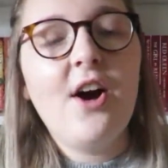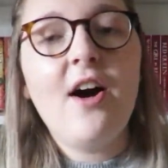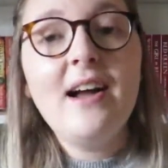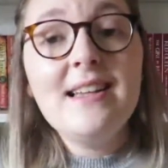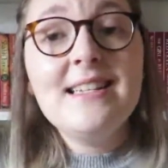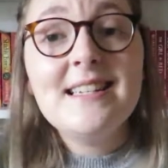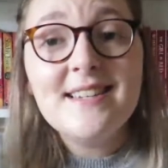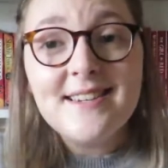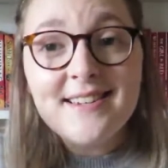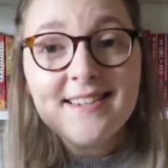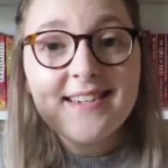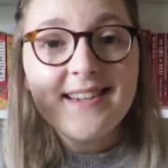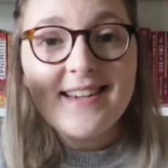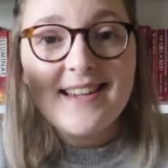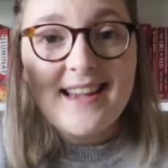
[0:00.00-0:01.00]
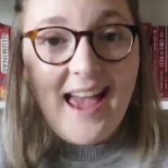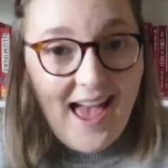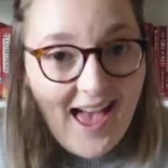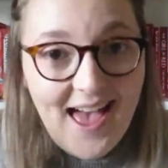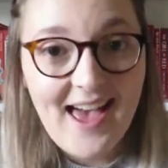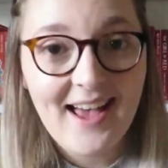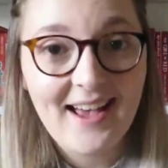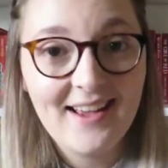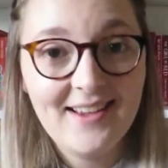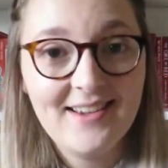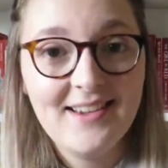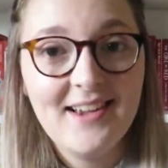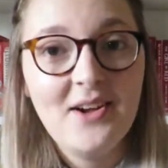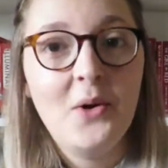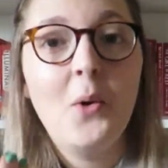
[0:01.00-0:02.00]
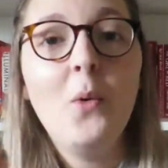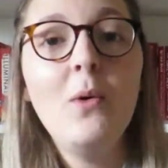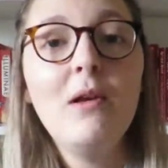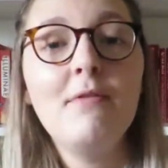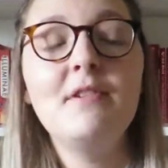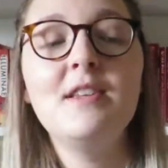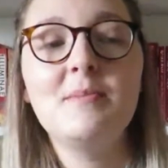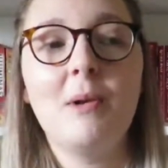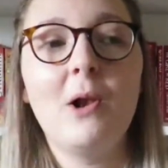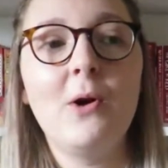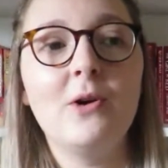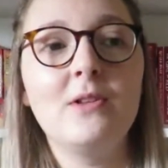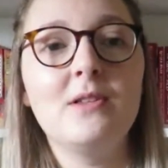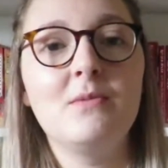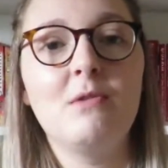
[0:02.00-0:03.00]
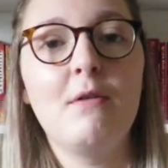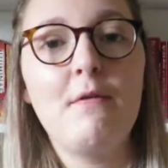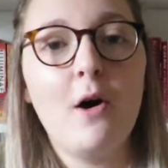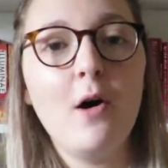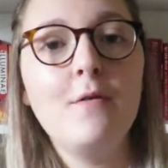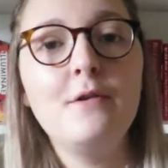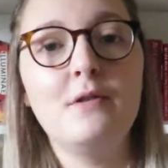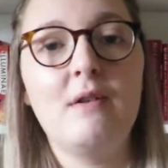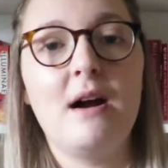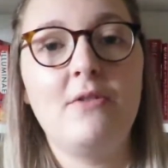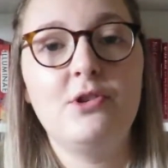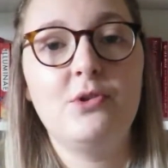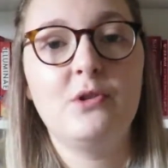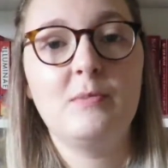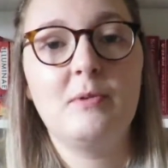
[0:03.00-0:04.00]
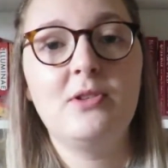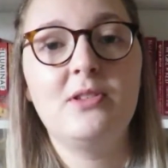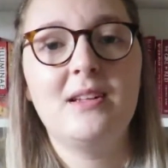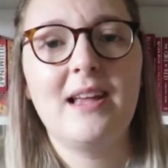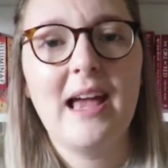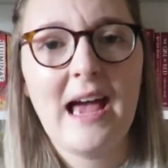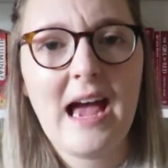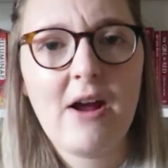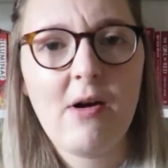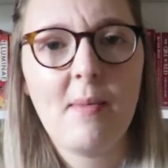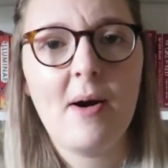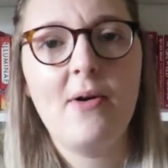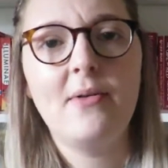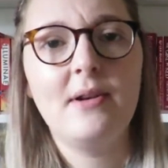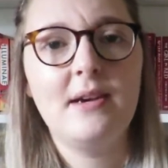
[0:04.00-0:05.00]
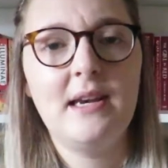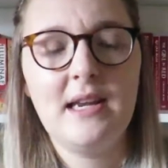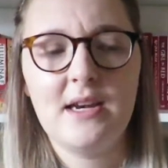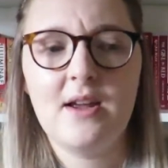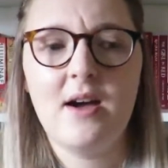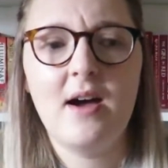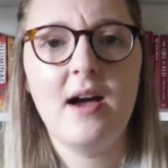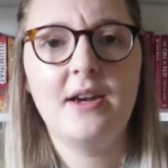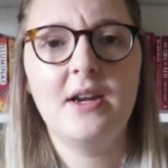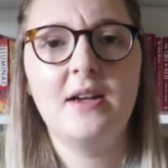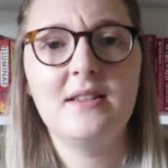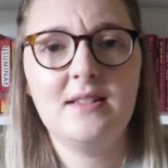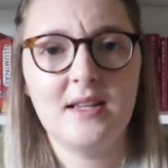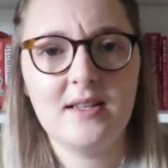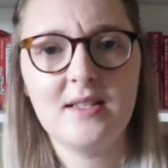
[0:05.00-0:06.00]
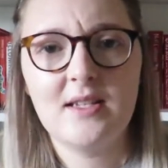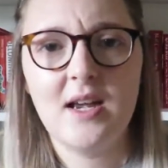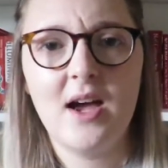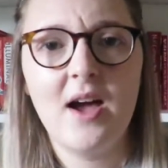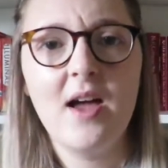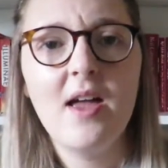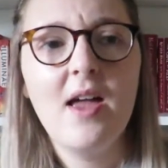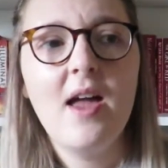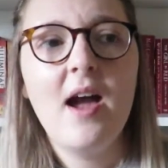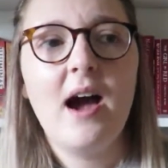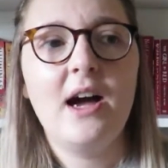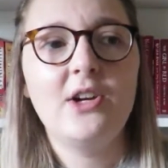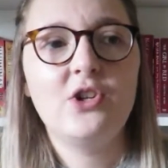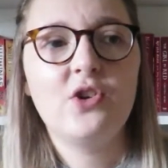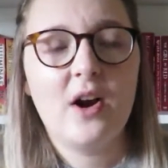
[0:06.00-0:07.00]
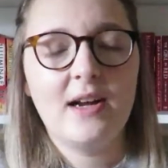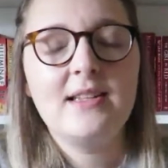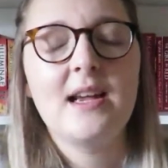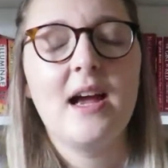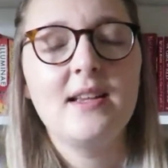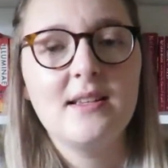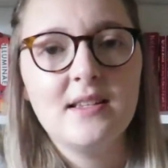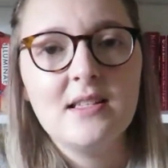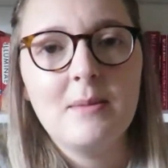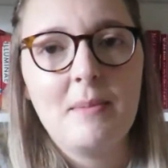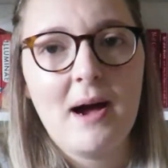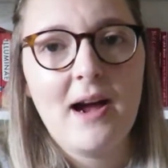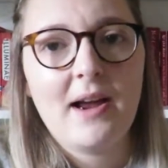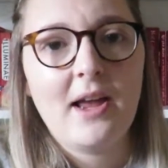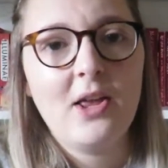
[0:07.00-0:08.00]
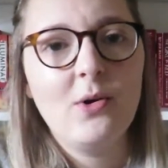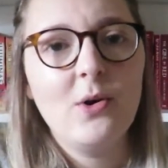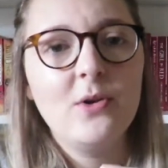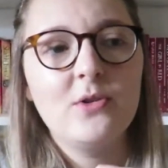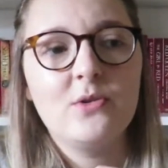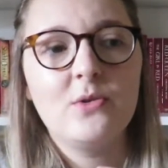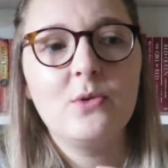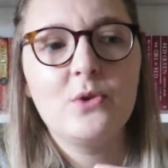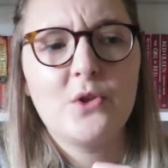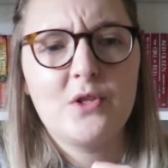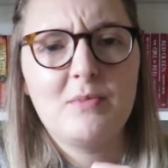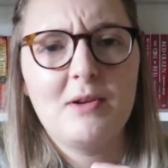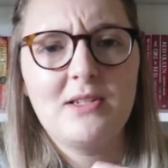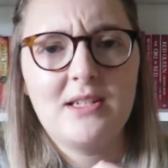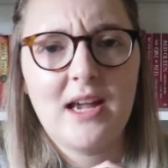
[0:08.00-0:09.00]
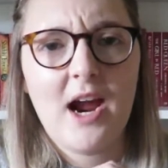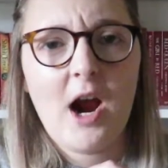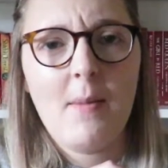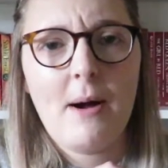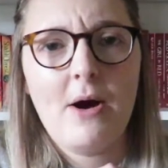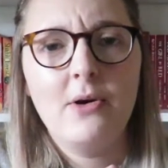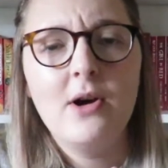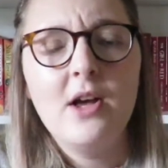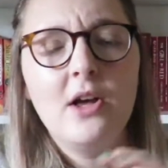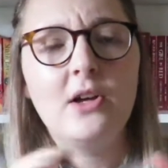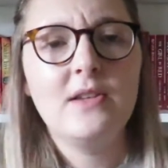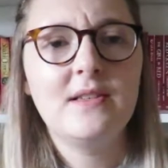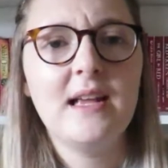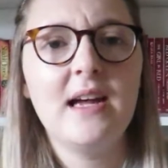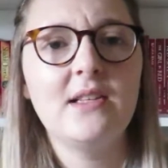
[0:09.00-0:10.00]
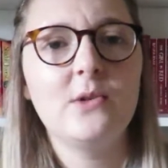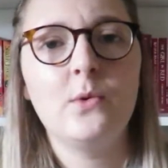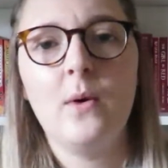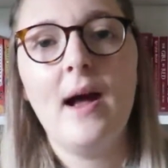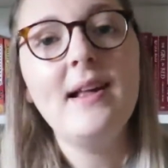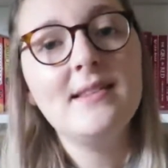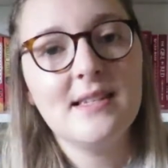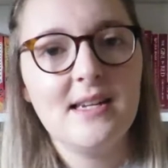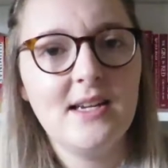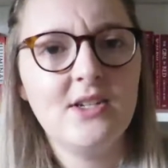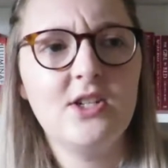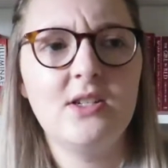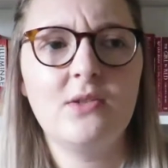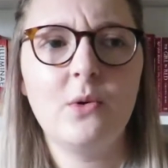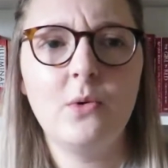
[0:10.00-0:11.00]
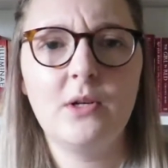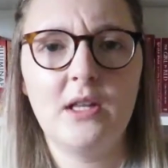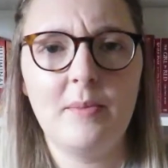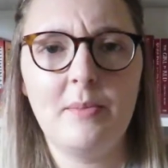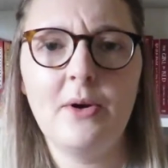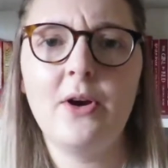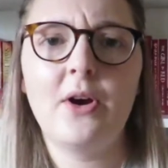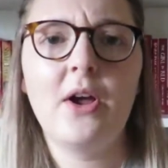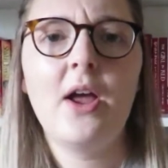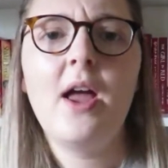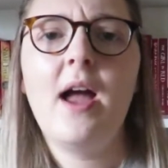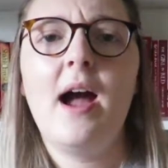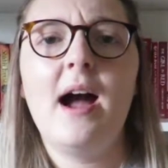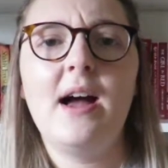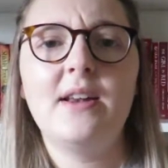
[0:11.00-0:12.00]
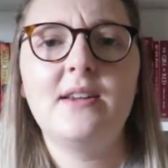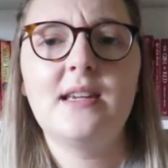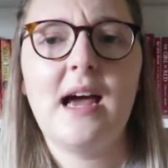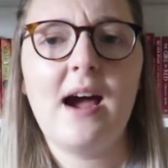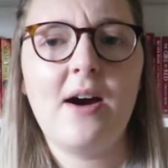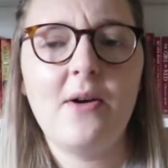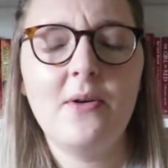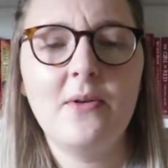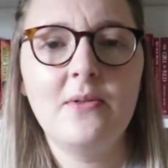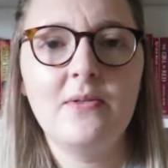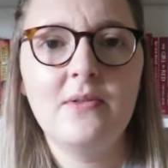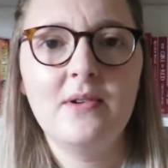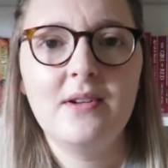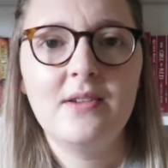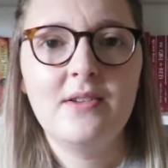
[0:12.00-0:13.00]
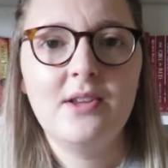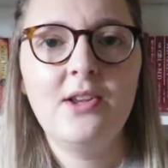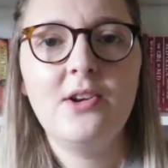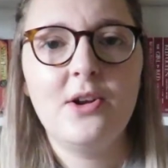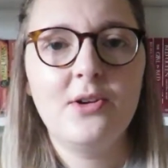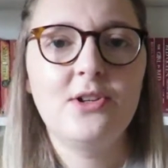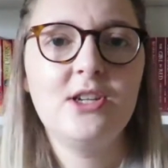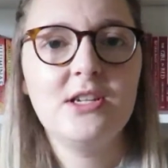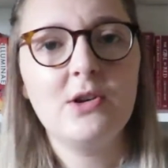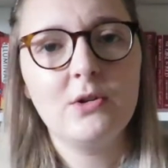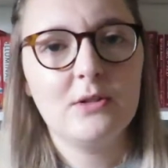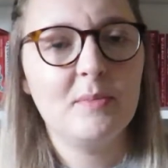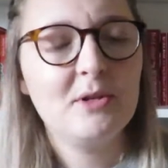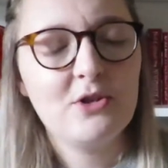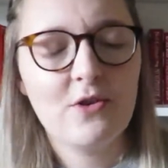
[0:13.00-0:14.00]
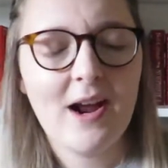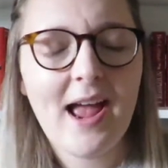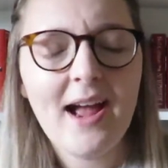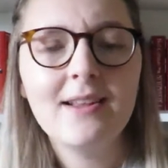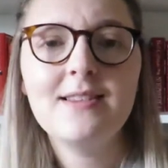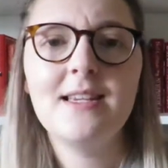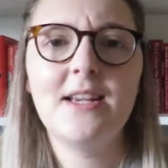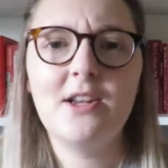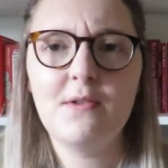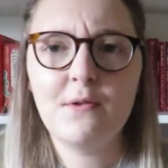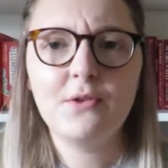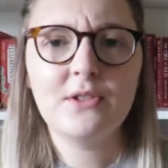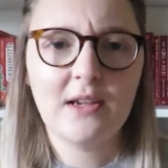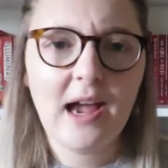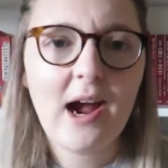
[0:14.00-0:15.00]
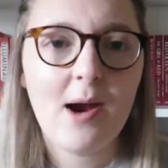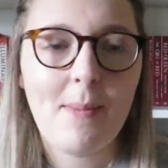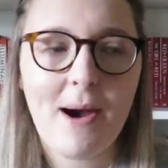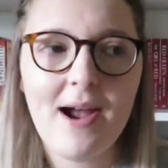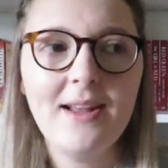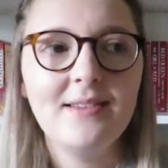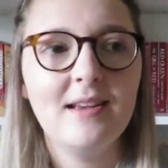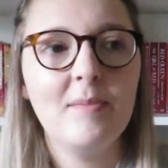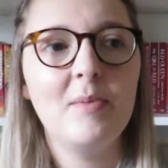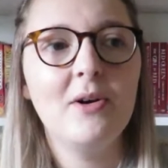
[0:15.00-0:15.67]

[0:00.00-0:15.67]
I didn't care. All of these plots revolved around you're supposed to care about Nina and her sister and trying to get her sister back, and you're also supposed to care about Cosette, or Etty as she's called in the book, and how, you know, she's got to betray Etty and you've got to care about Etty.